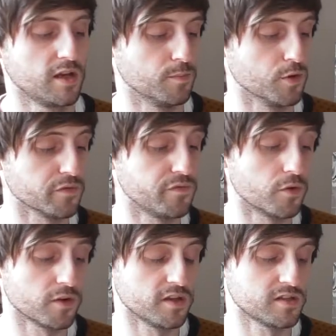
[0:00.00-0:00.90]
Looking
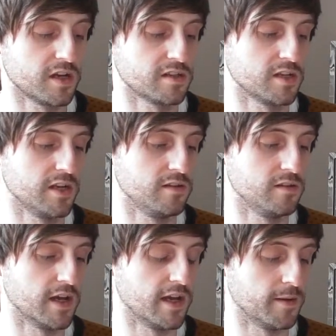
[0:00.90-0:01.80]
forward to this actually.
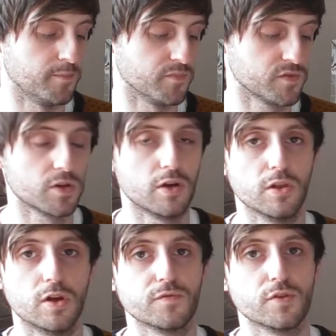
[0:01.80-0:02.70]
It's got a
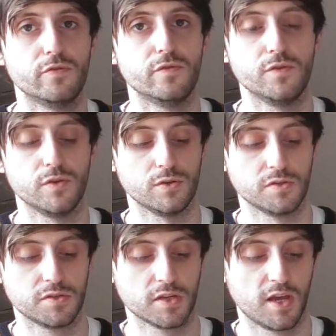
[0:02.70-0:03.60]
lot of good
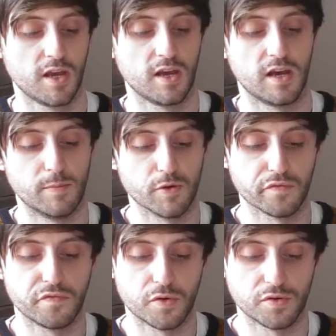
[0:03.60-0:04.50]
reviews. I'm looking
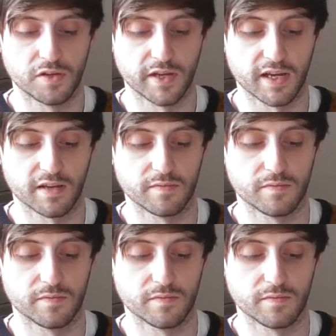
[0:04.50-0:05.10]
forward to